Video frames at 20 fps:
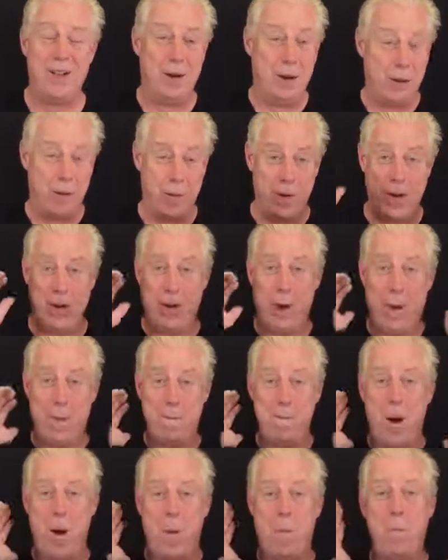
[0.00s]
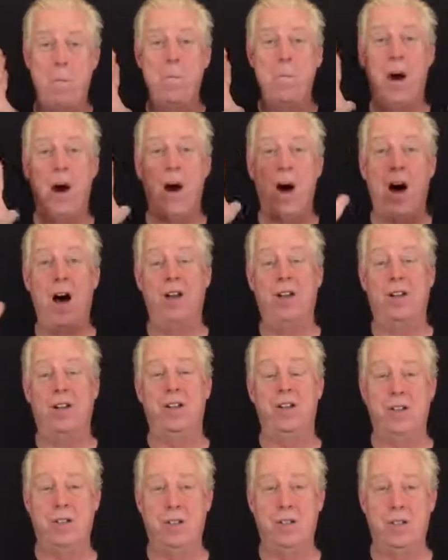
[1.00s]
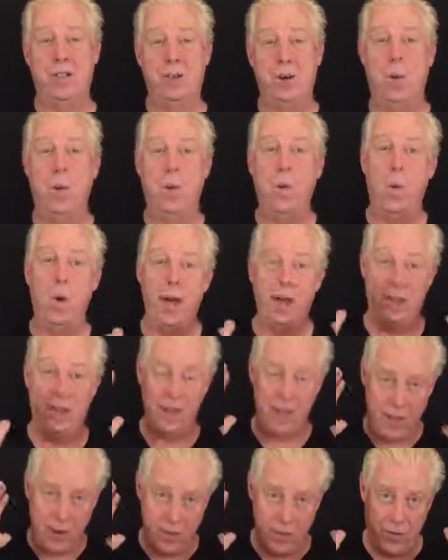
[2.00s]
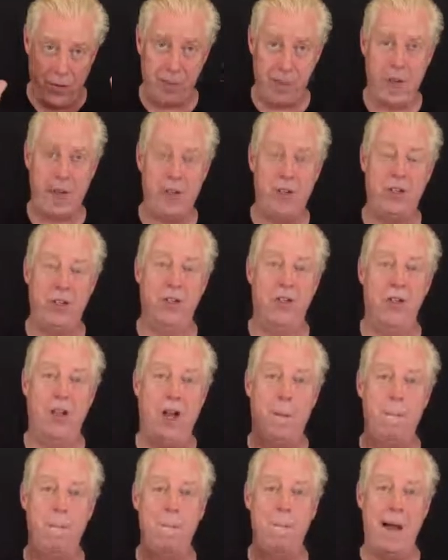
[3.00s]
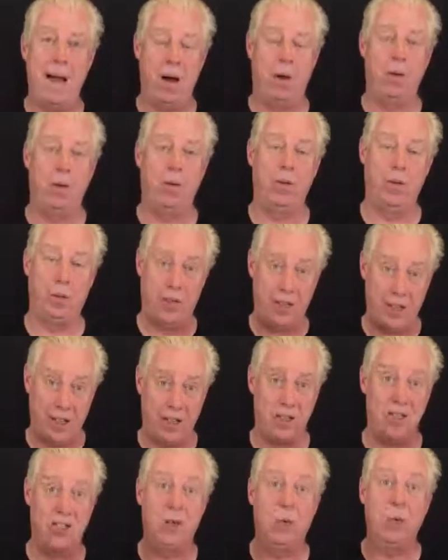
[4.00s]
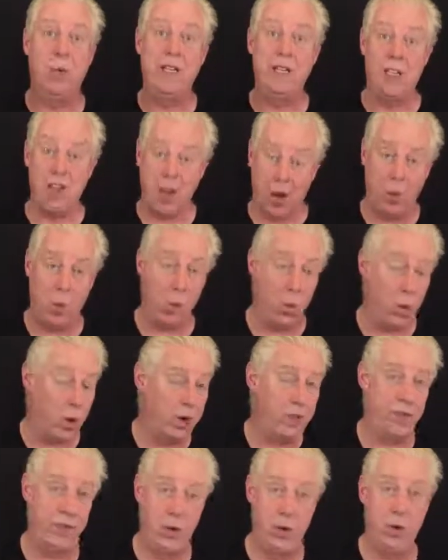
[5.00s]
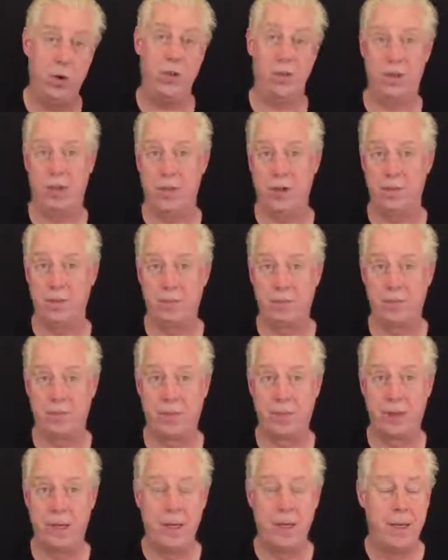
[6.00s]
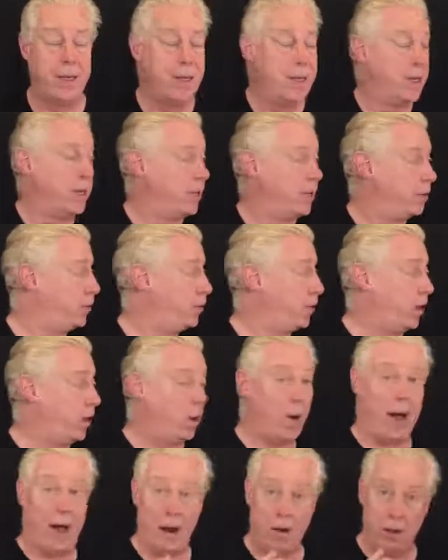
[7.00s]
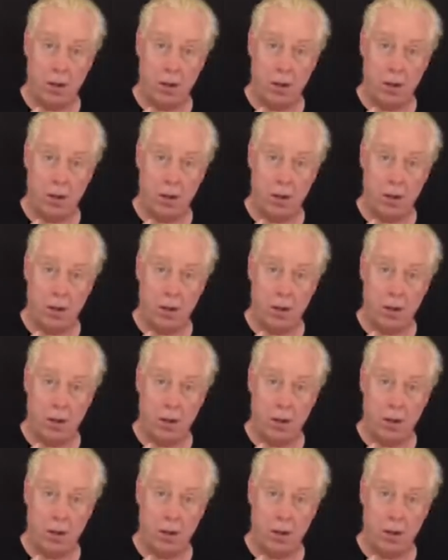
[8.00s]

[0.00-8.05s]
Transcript: We are bombarded with information about things that we don't want to focus on. So our